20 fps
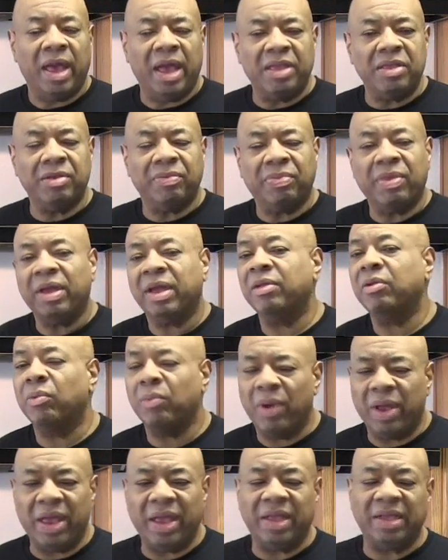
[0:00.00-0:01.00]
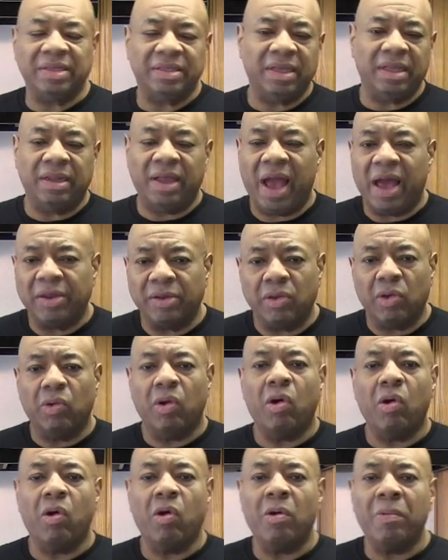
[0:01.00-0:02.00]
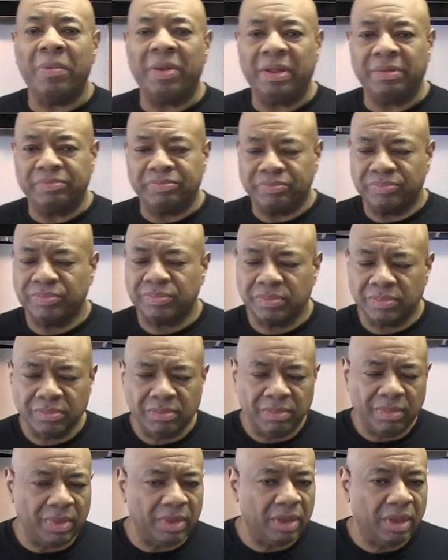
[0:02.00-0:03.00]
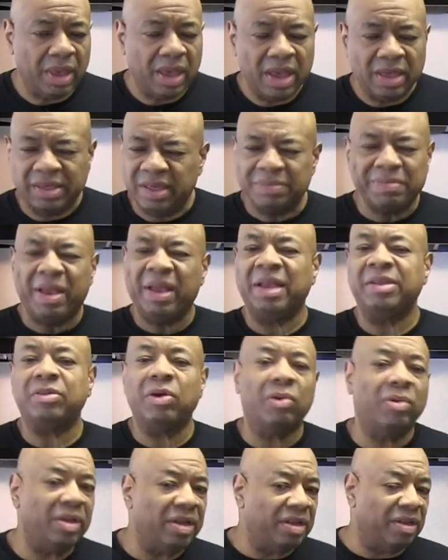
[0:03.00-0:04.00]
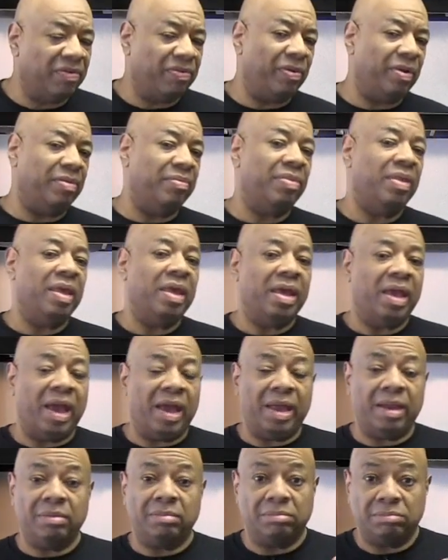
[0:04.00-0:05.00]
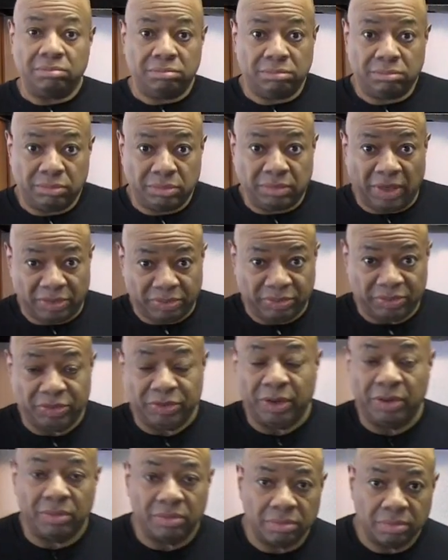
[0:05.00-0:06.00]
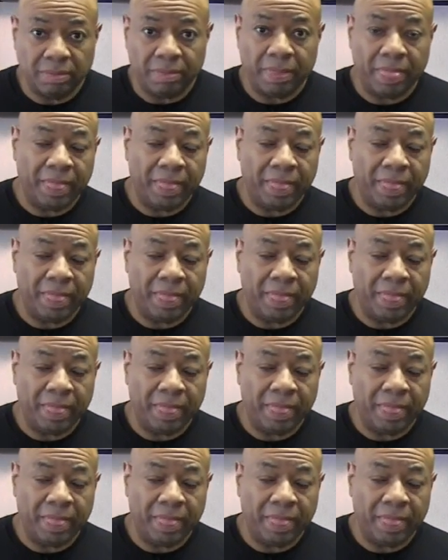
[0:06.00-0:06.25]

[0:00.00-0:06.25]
And you're thinking of ways that how to go home and just make it totally different, and that's what you do.